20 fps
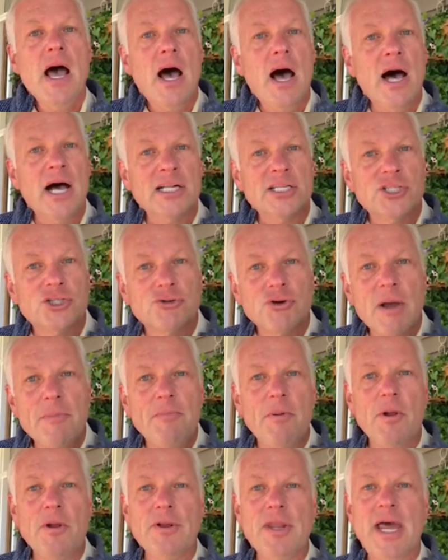A
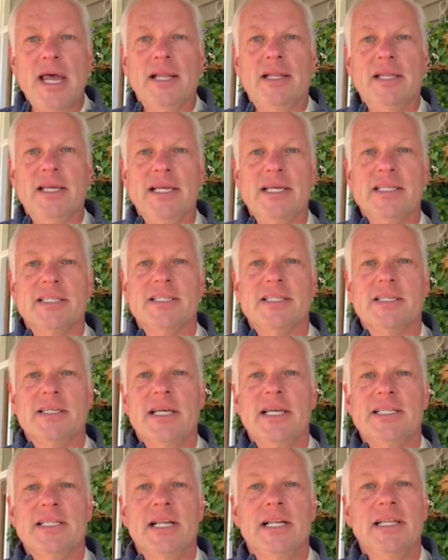triple net lease
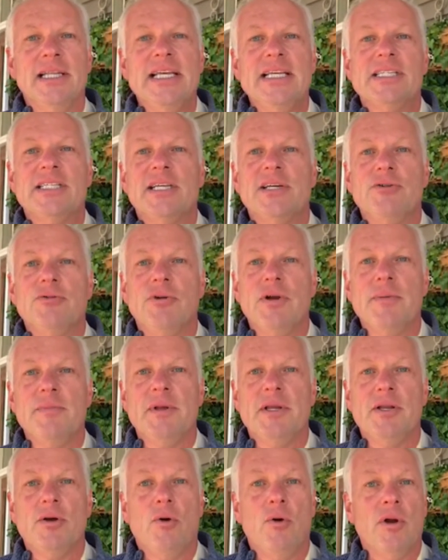is a lease
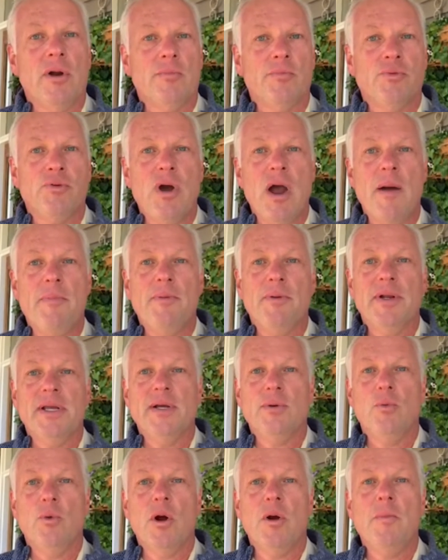agreement on a
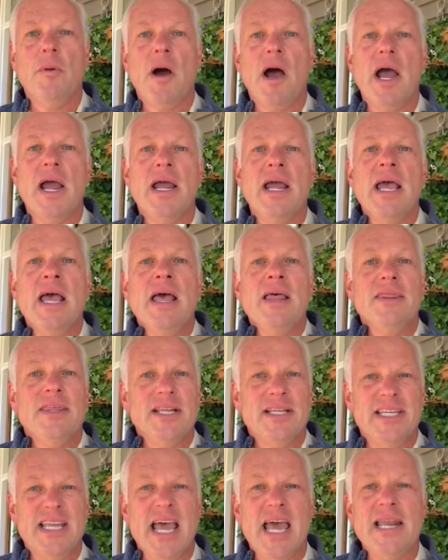property whereby
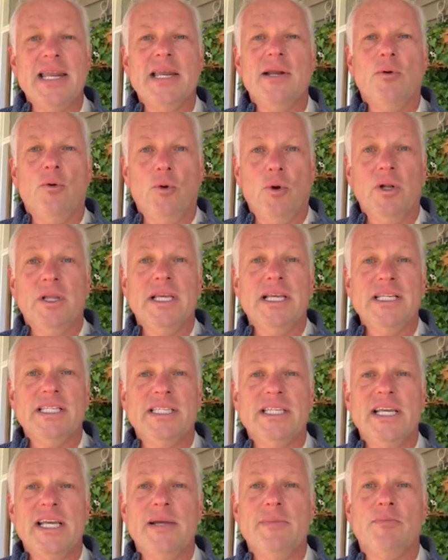the tenant or
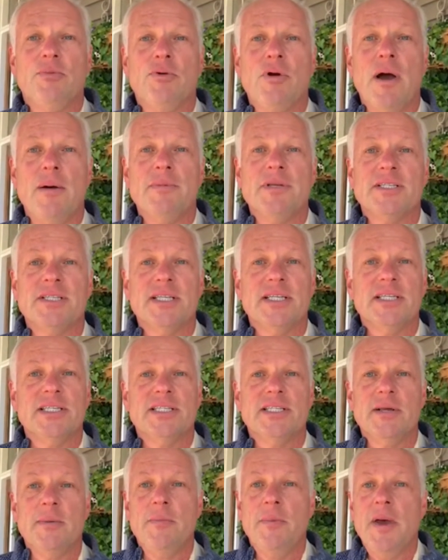lessee promises
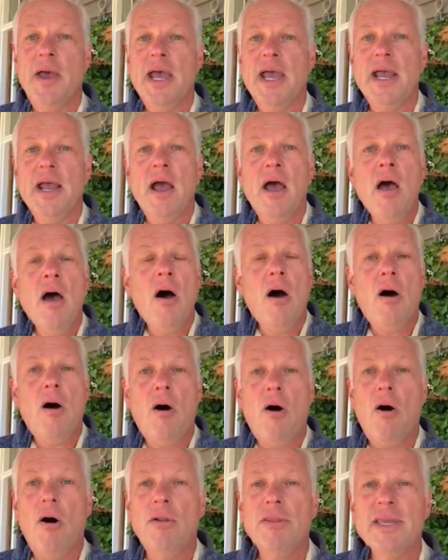to pay
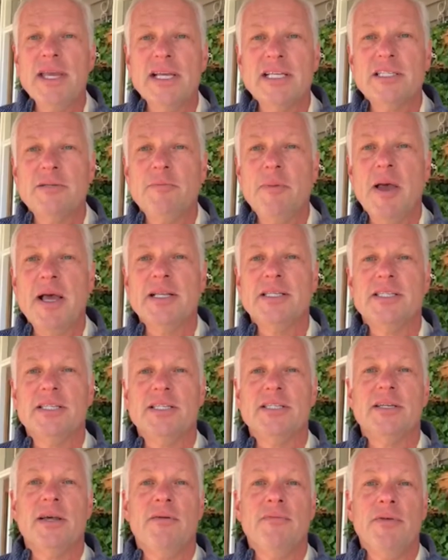all the
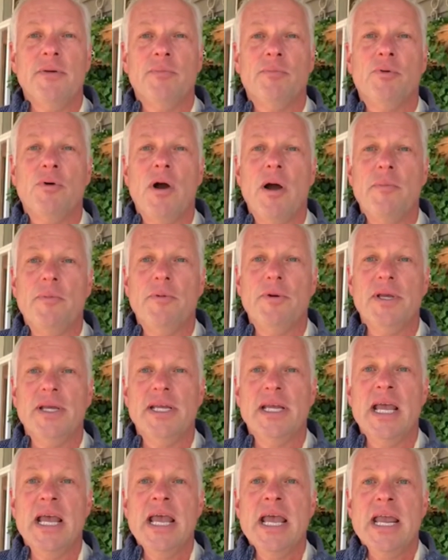expenses of the
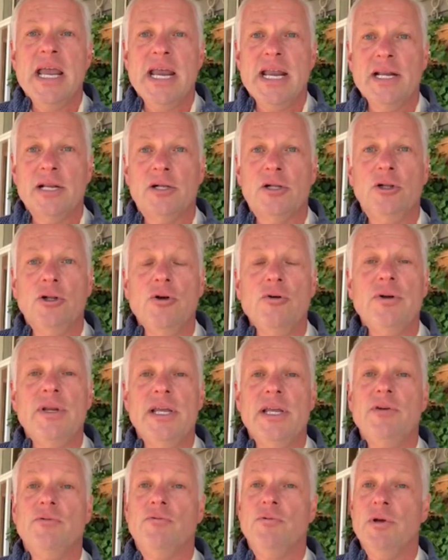property,
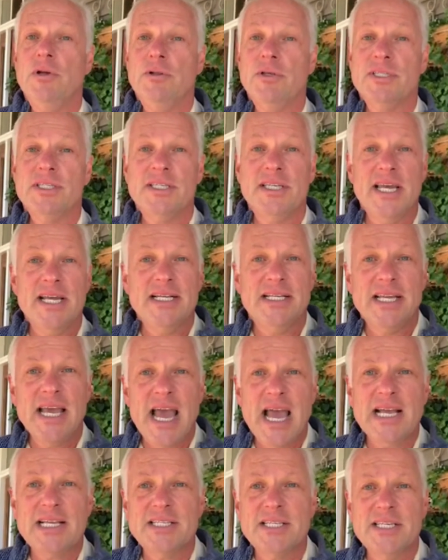including real estate
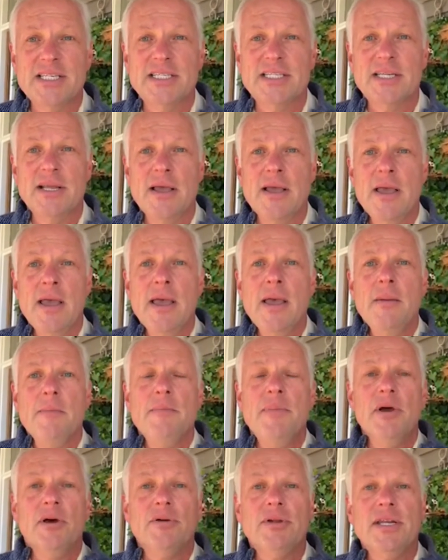taxes,
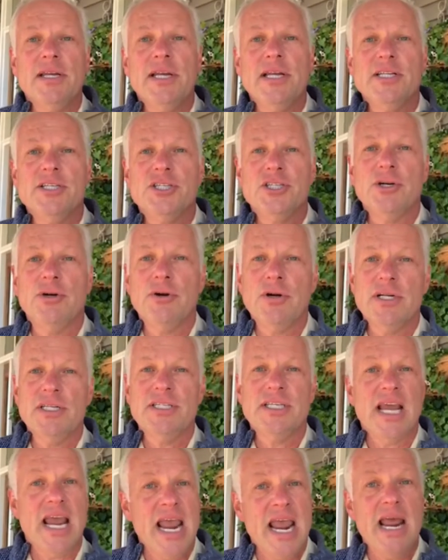building
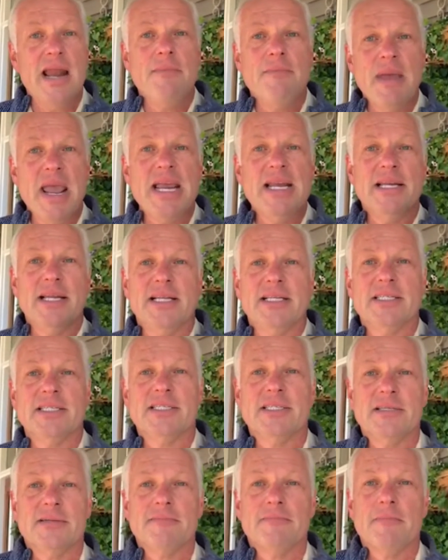insurance, and maintenance.